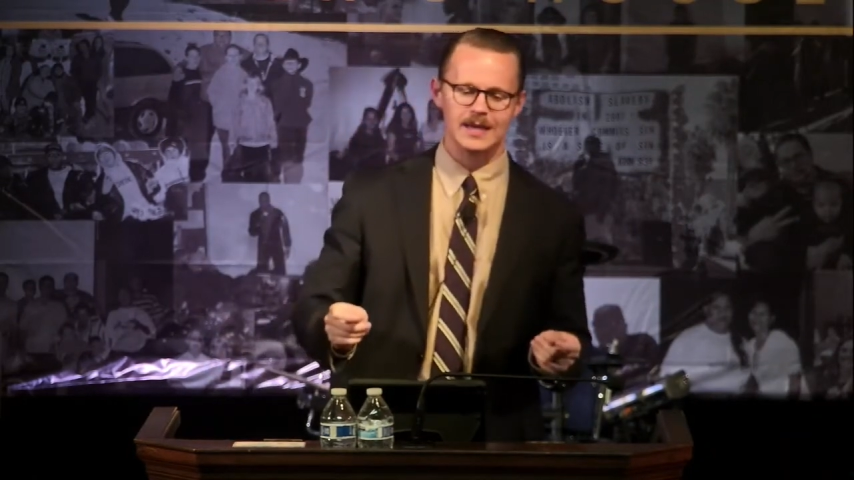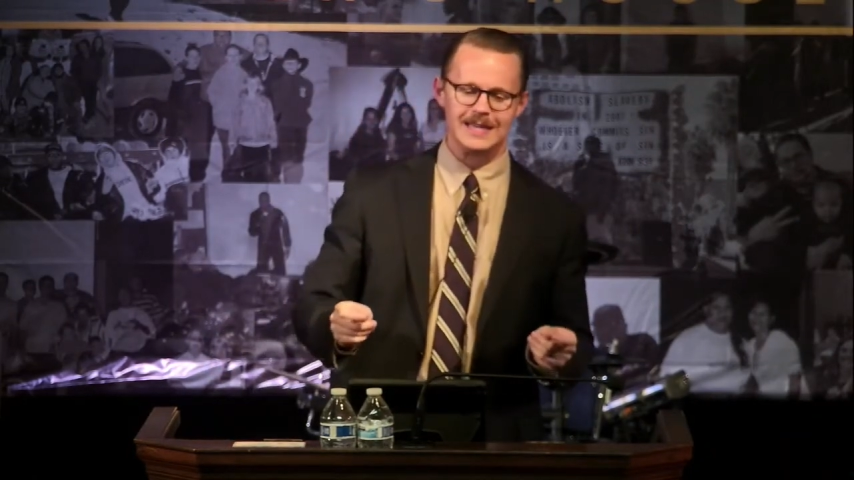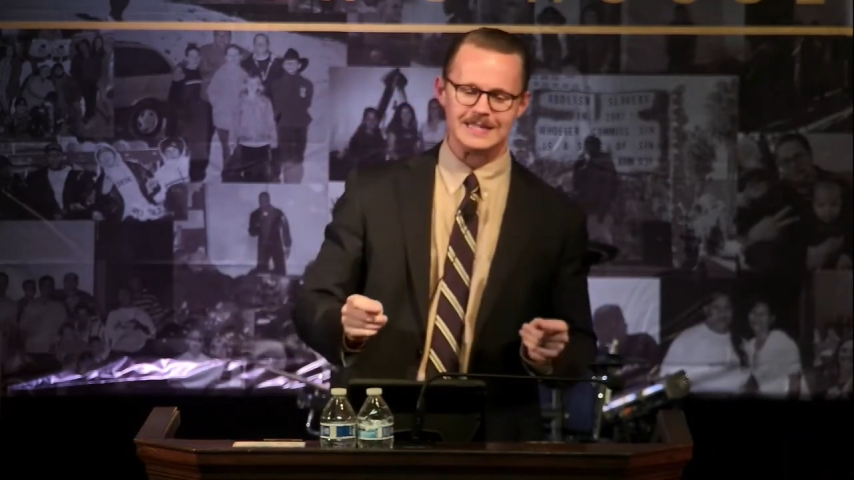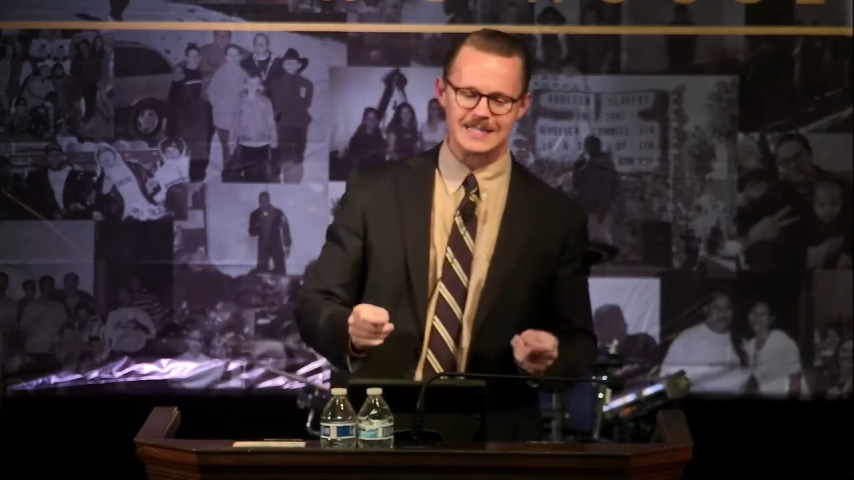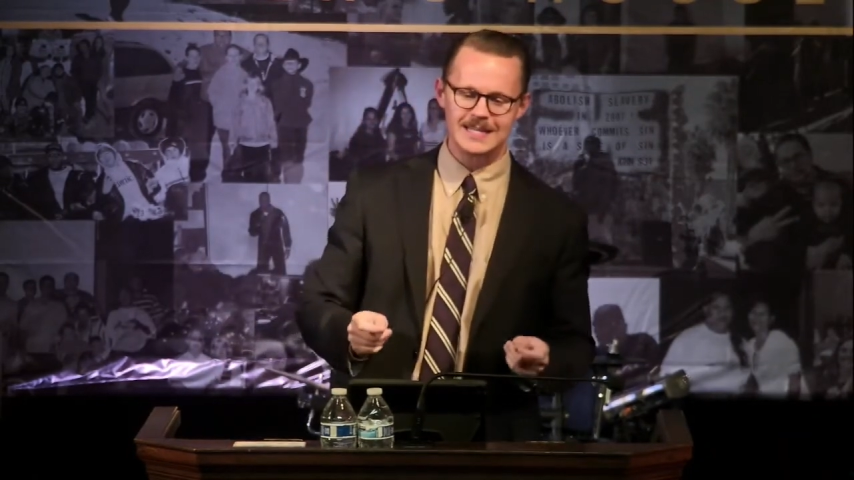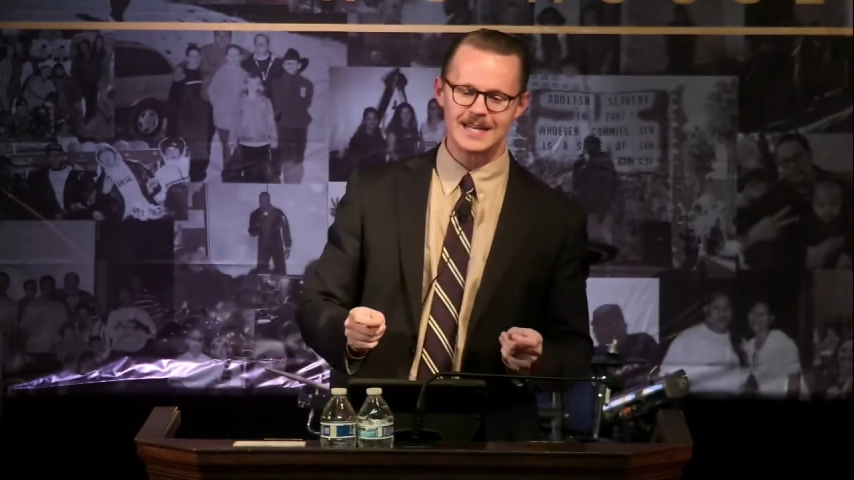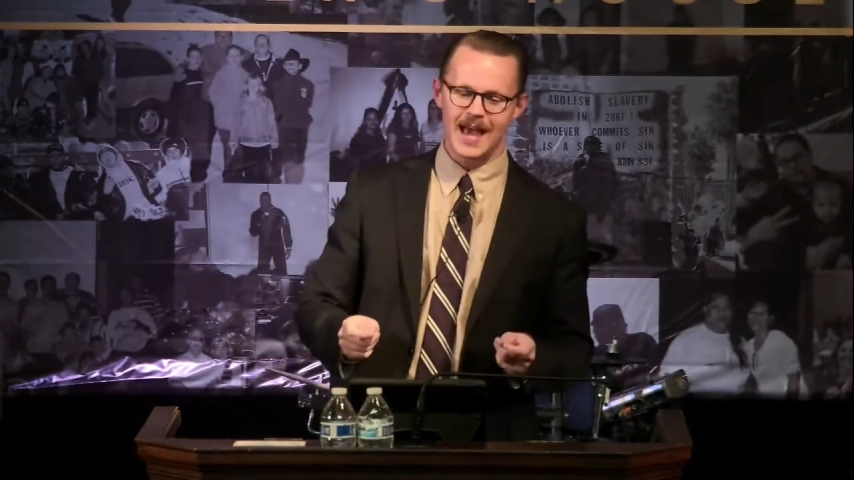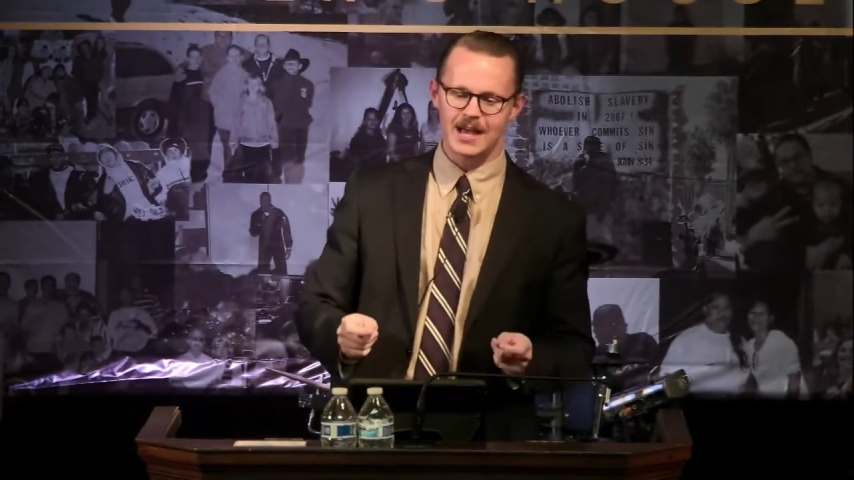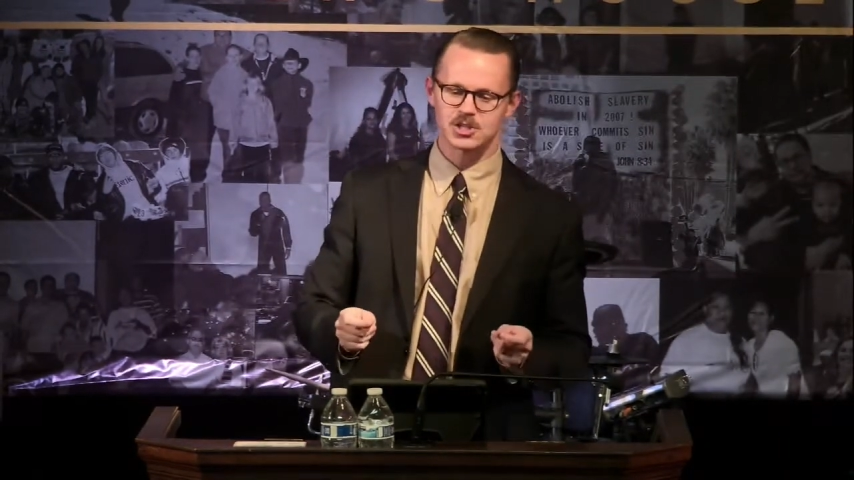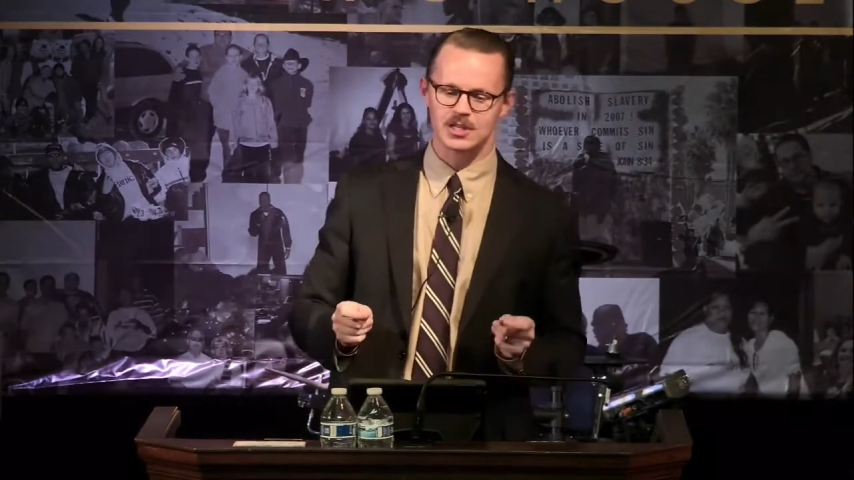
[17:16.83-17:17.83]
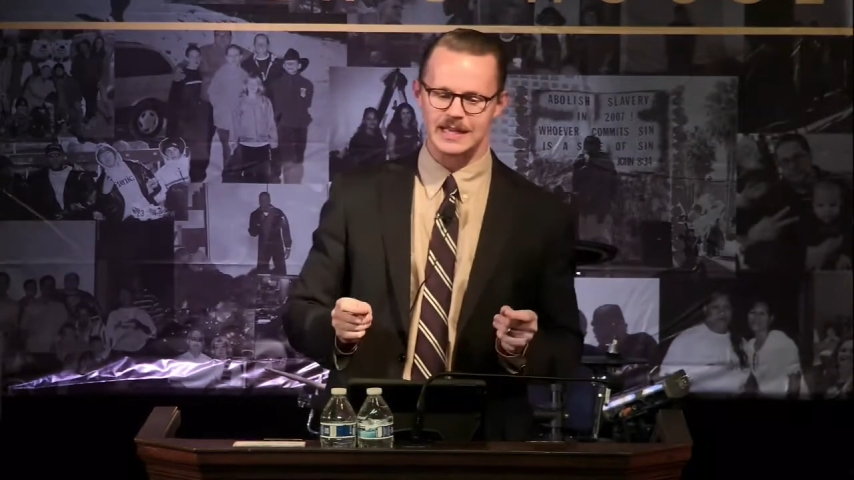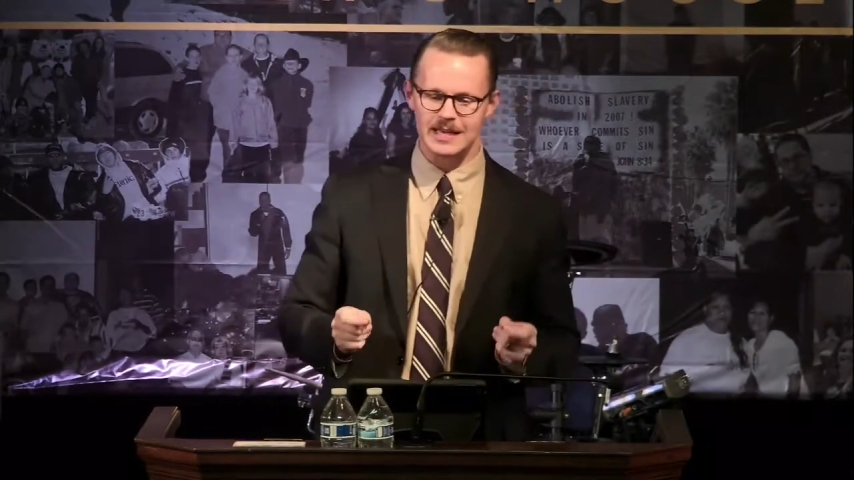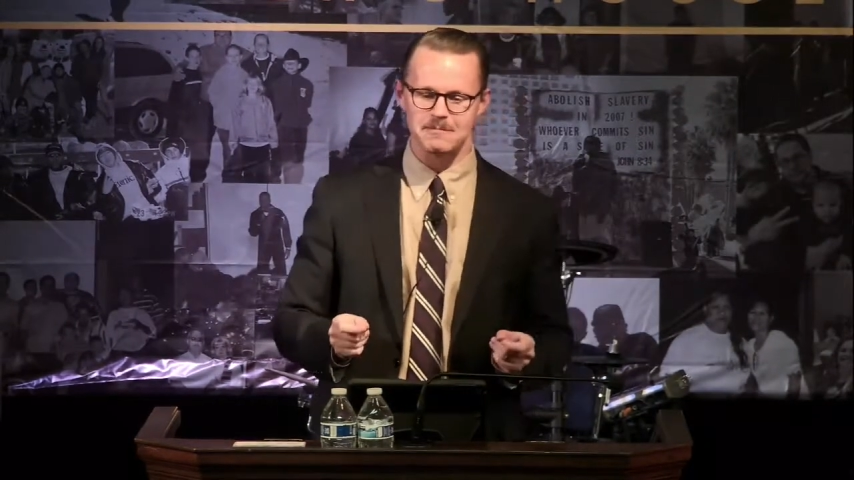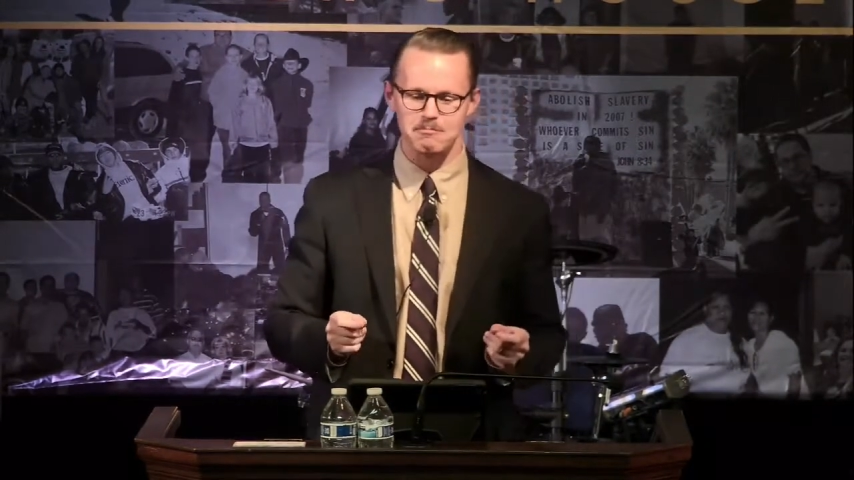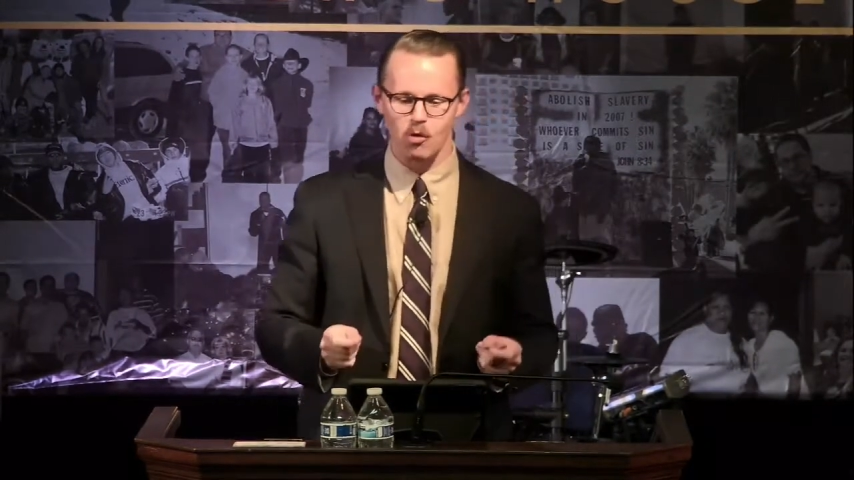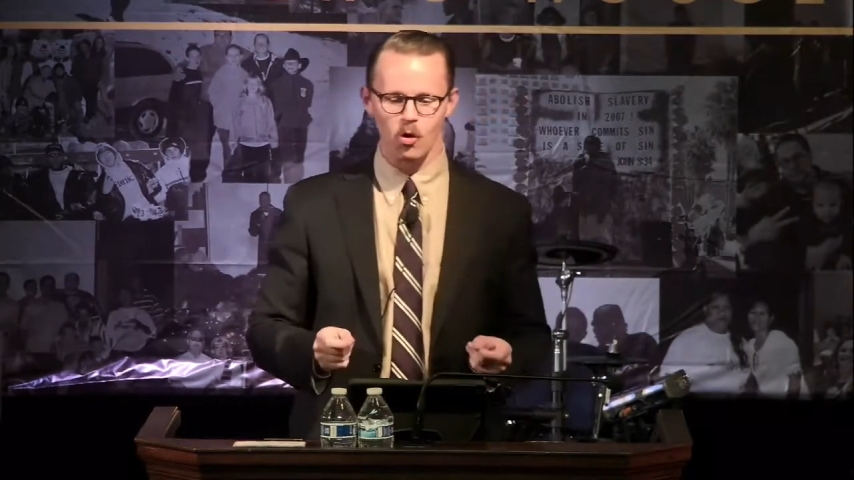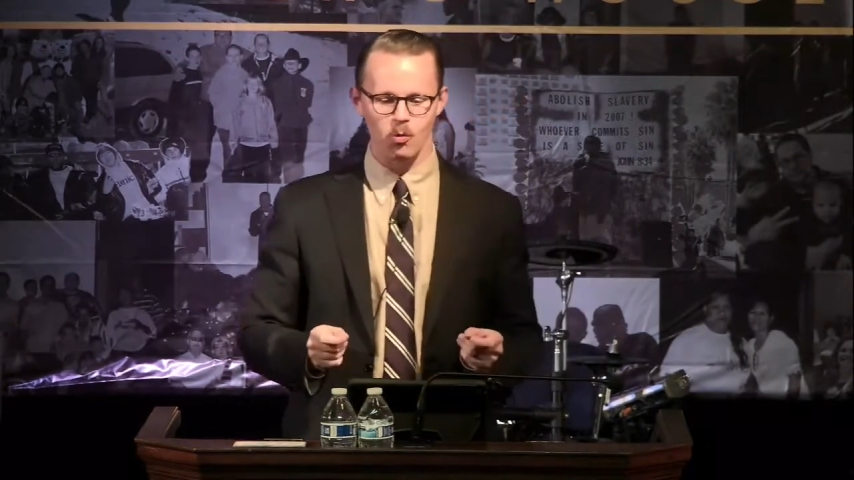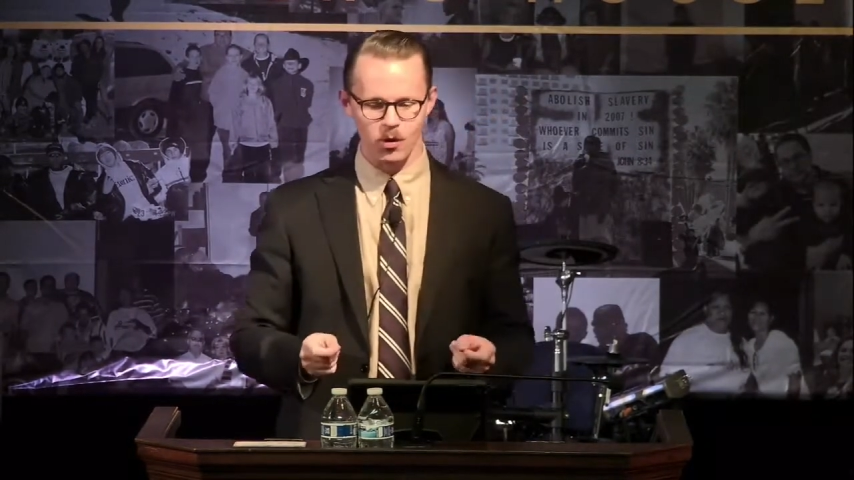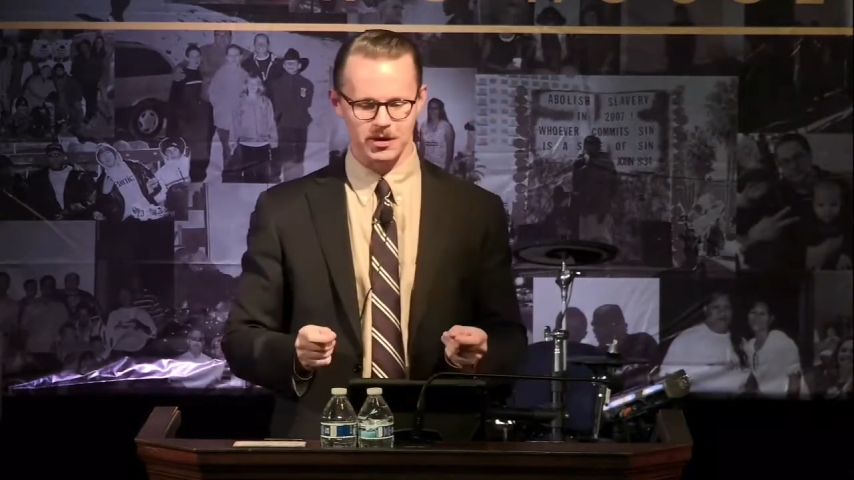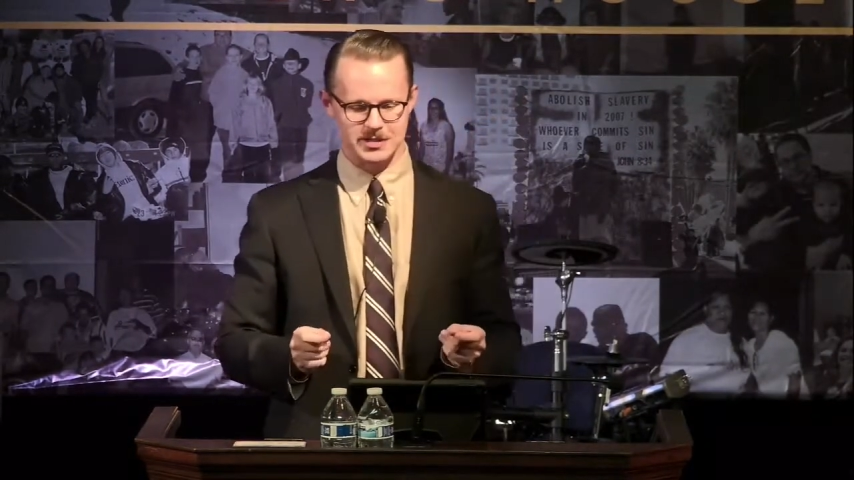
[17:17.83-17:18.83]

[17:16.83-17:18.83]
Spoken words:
didn't actually get more work